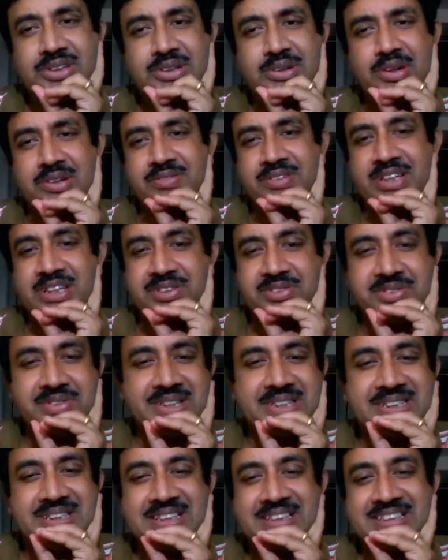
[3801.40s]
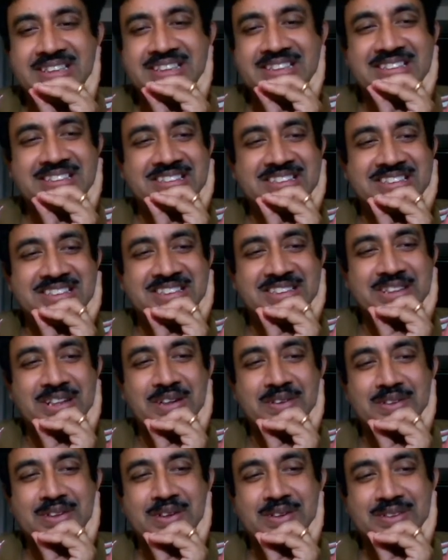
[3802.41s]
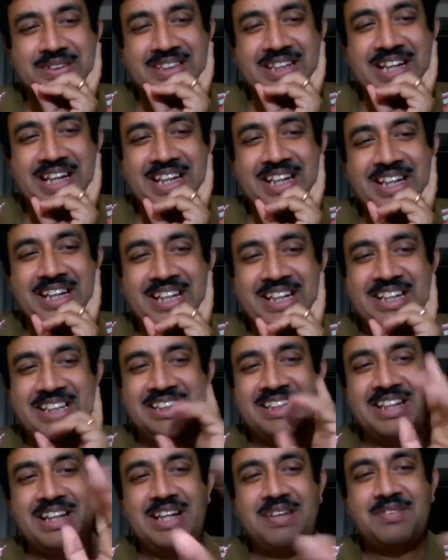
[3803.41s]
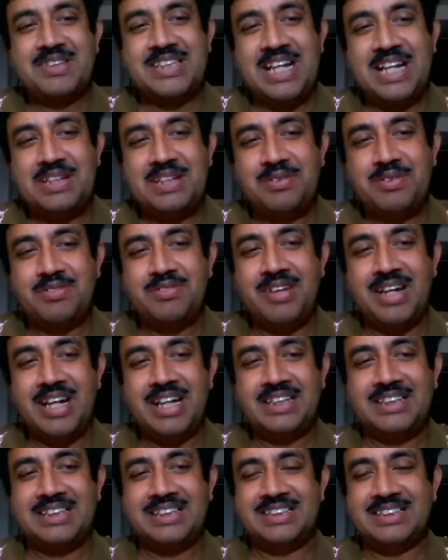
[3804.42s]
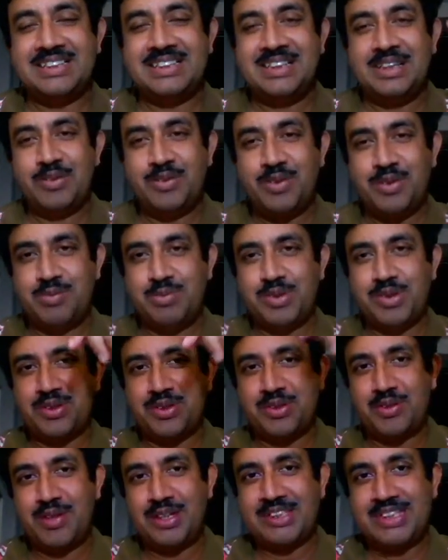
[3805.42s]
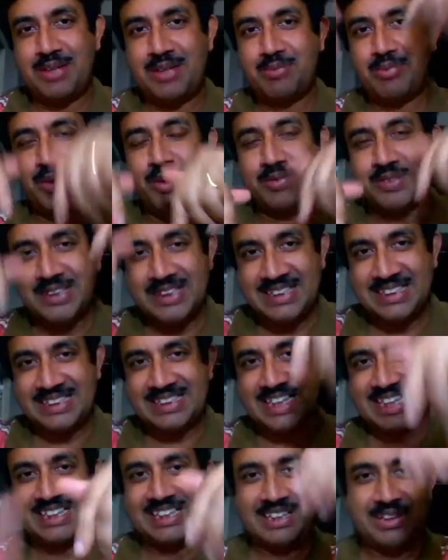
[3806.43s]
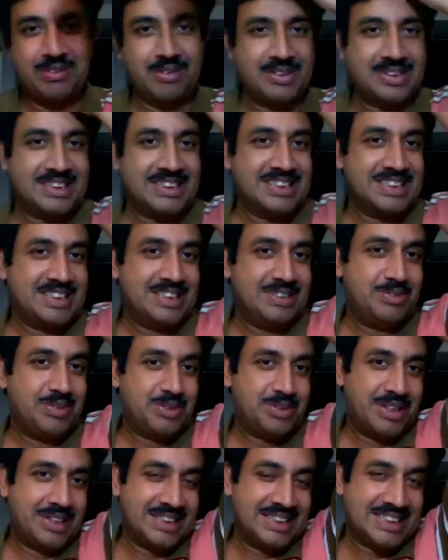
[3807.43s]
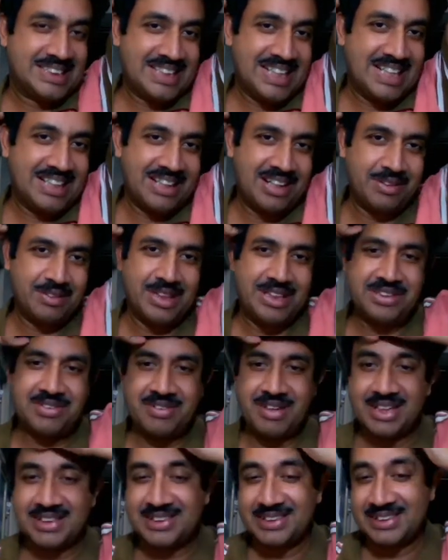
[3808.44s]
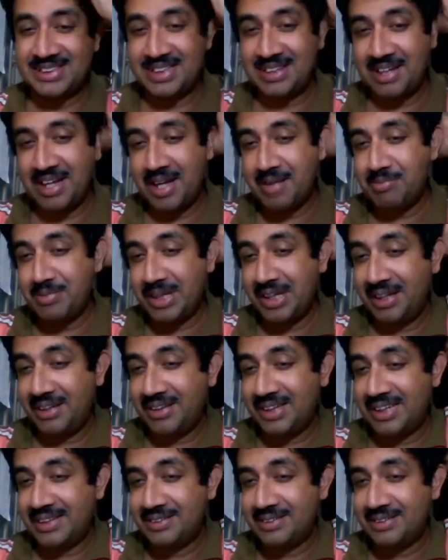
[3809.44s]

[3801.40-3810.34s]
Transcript: Not very interesting, just how it looks like. In the left side, you will find that we put coaxial probes inside the neuron system to understand how the interactions are happening.